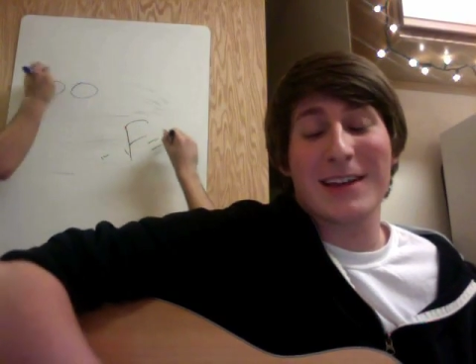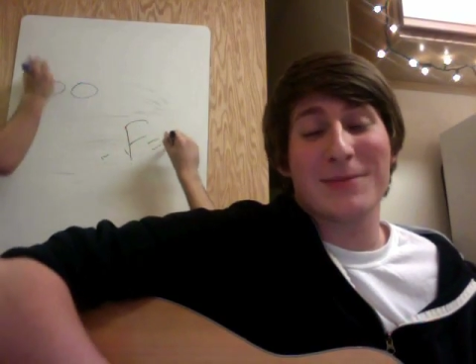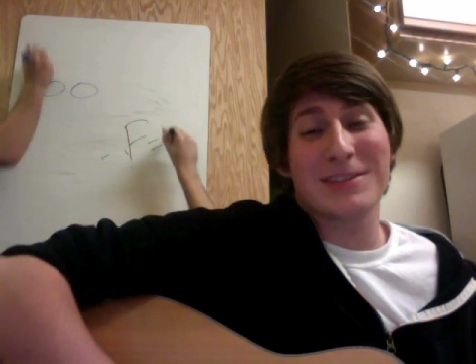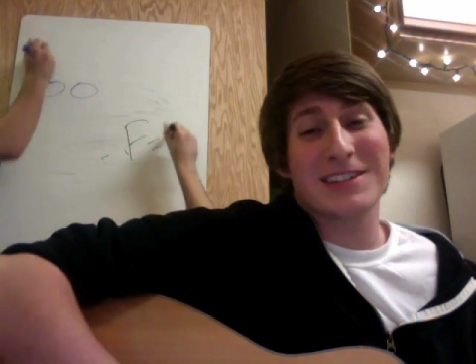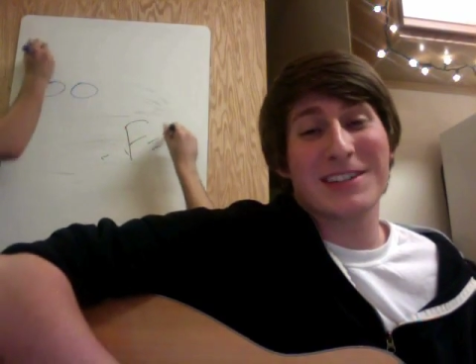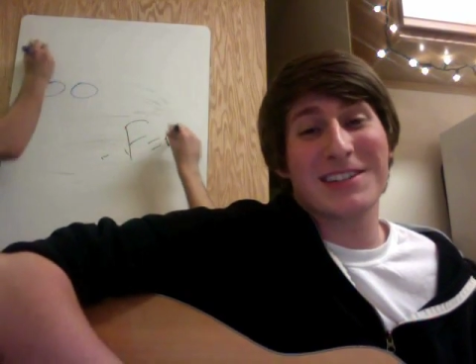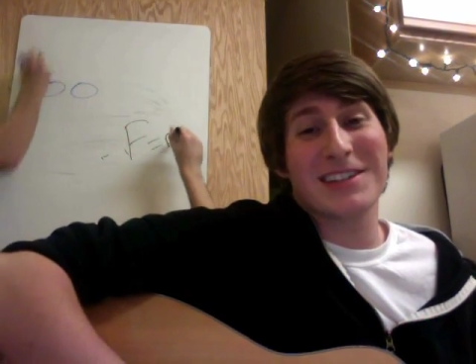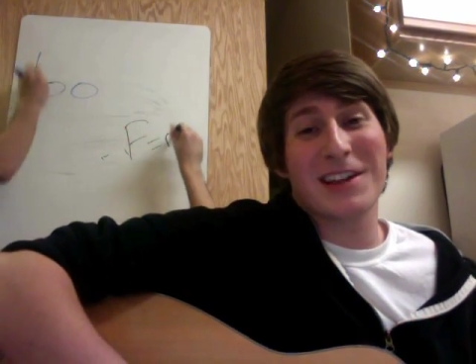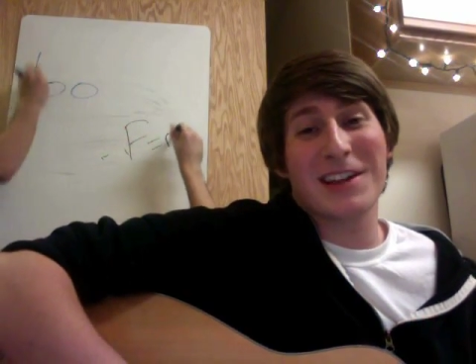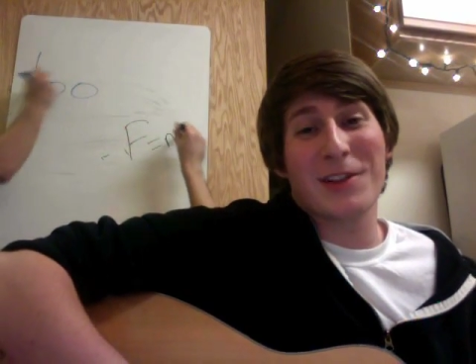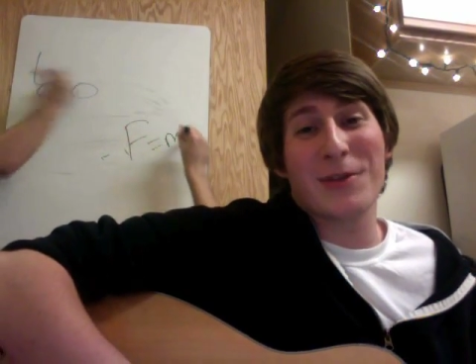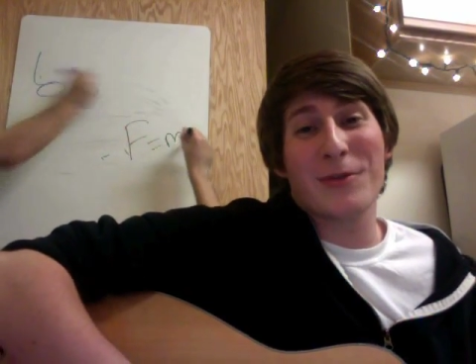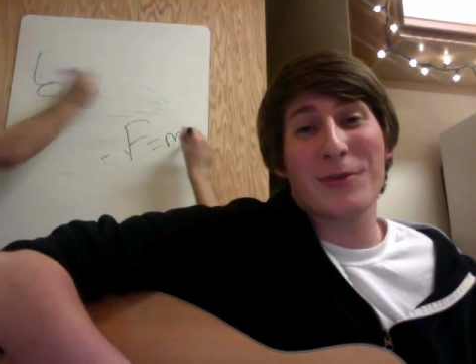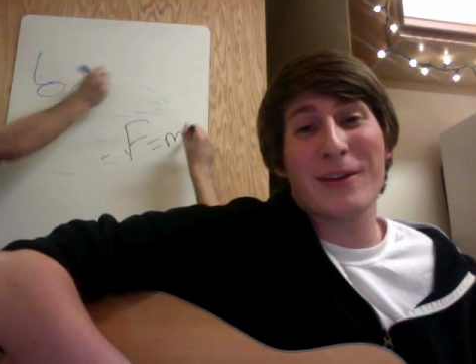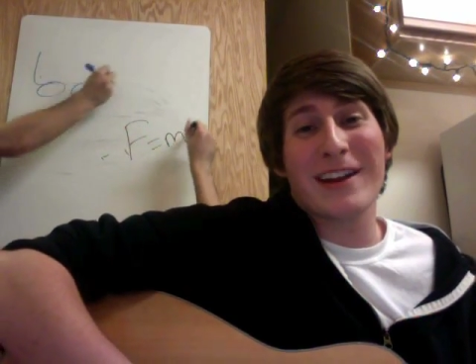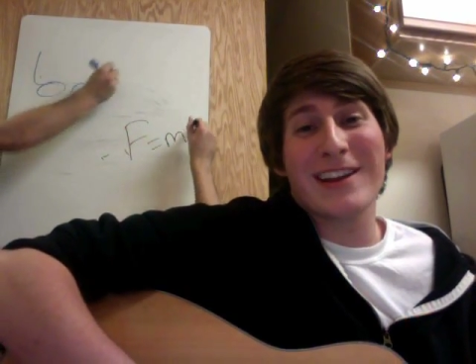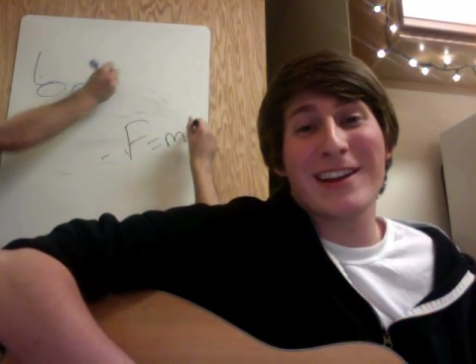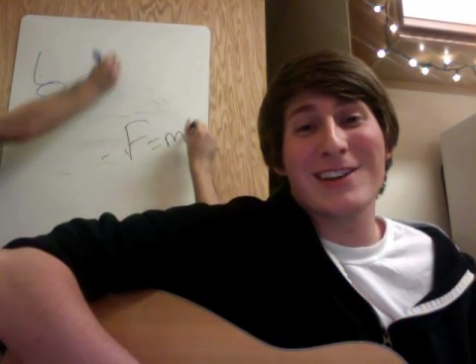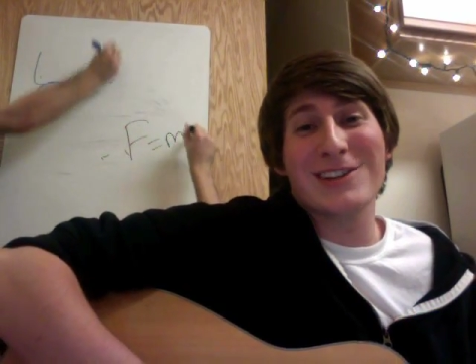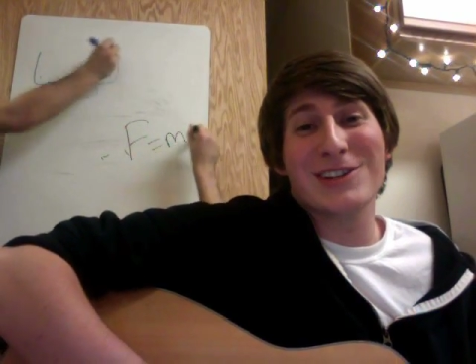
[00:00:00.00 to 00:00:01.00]
times
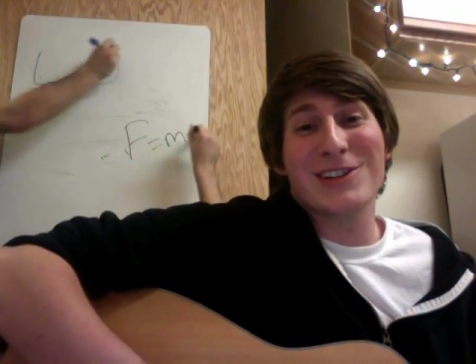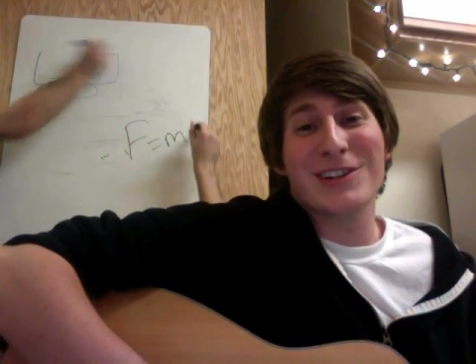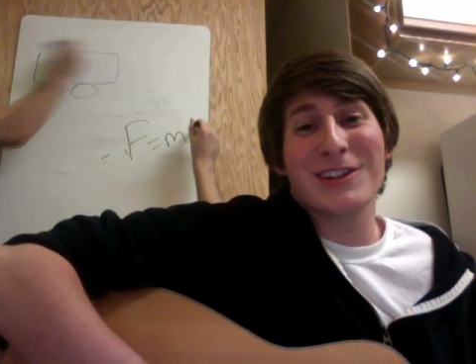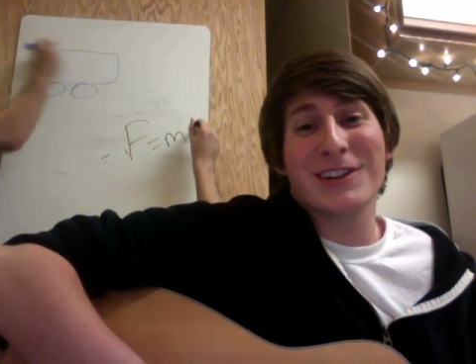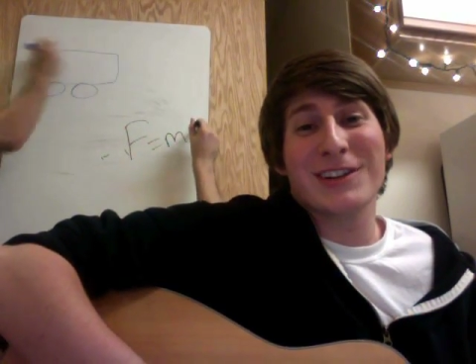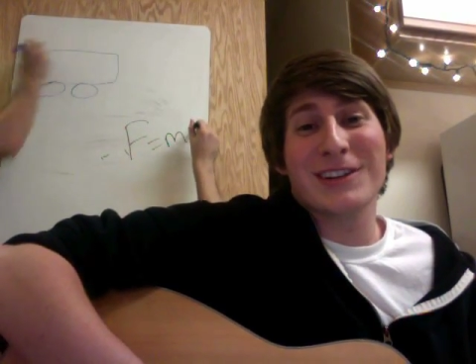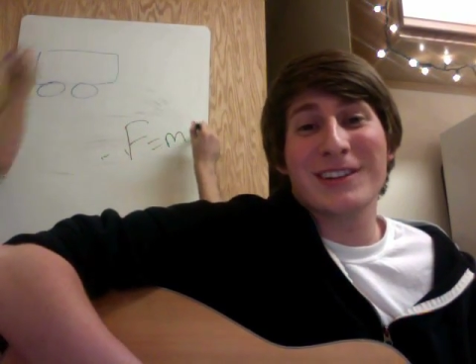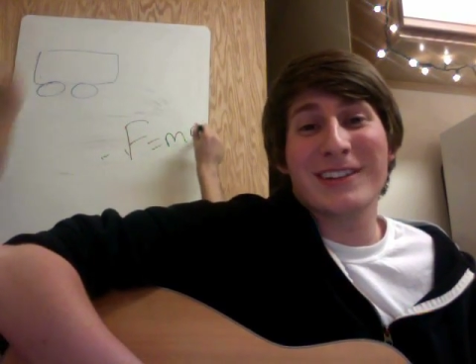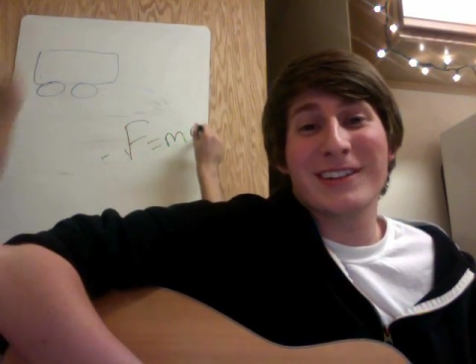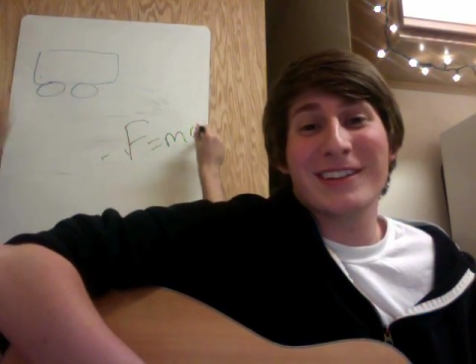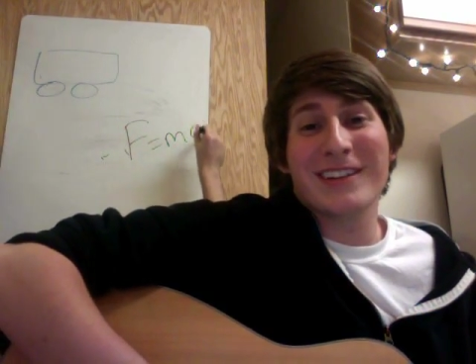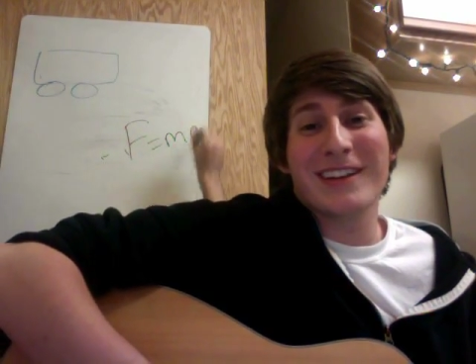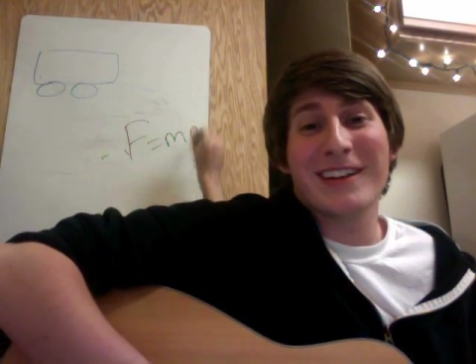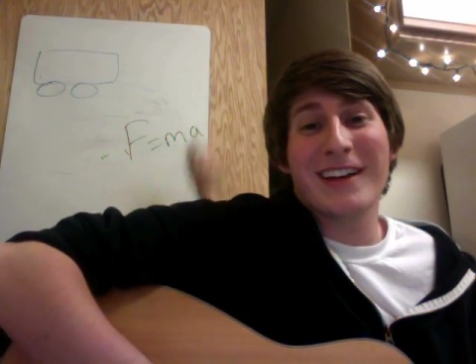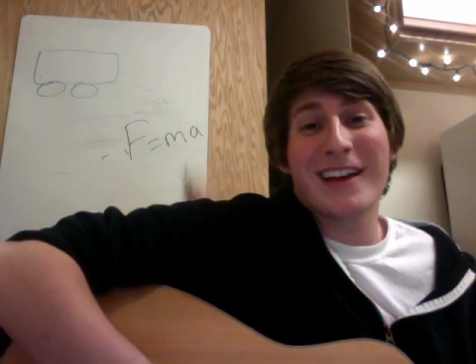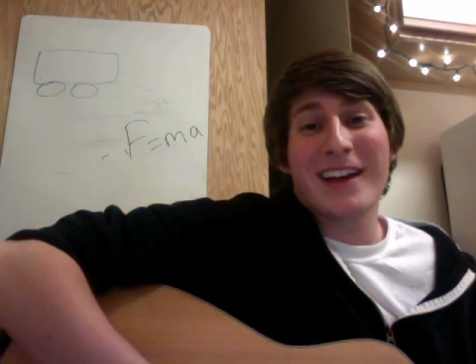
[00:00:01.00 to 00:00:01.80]
acceleration.